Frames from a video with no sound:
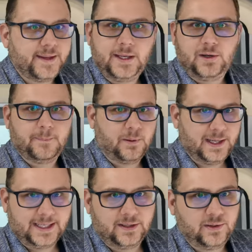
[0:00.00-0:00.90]
that you can
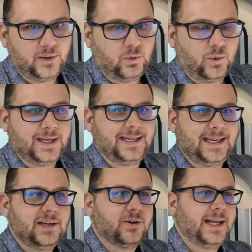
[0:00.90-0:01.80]
plug into and you want to get
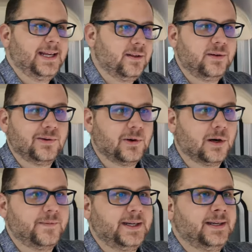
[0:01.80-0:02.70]
internet into your
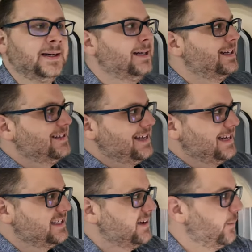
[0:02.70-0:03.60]
RV, that
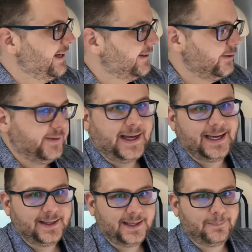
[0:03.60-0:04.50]
is a way to do
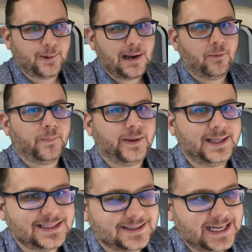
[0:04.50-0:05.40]
that. The probably
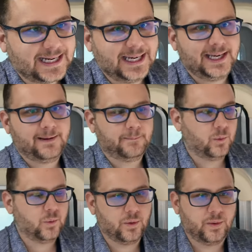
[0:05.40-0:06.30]
second and
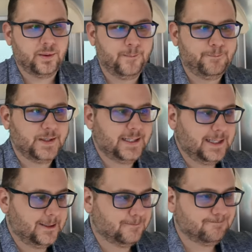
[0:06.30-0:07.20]
more,
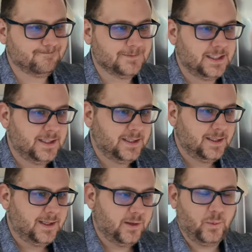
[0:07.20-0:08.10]
the
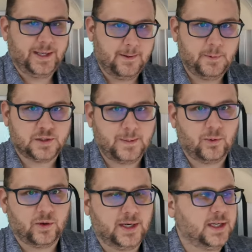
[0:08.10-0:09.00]
way that most people
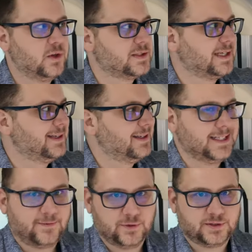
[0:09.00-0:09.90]
are going to use it
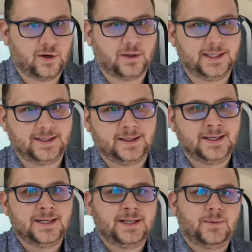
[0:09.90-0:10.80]
is for Starlink.
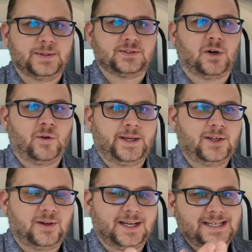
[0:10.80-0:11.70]
With Starlink,
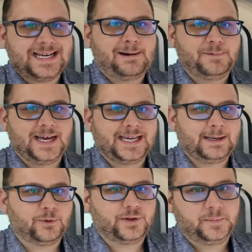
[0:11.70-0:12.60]
you can adapt that
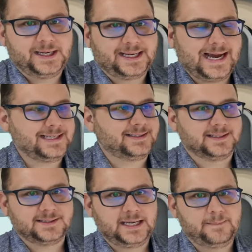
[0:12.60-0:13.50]
cable to be a
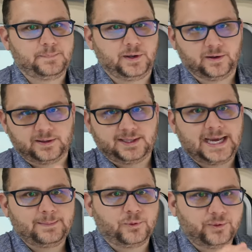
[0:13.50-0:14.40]
Cat6
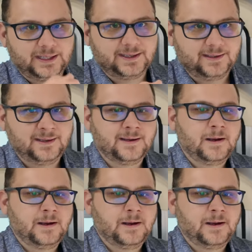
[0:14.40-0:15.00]
cable end,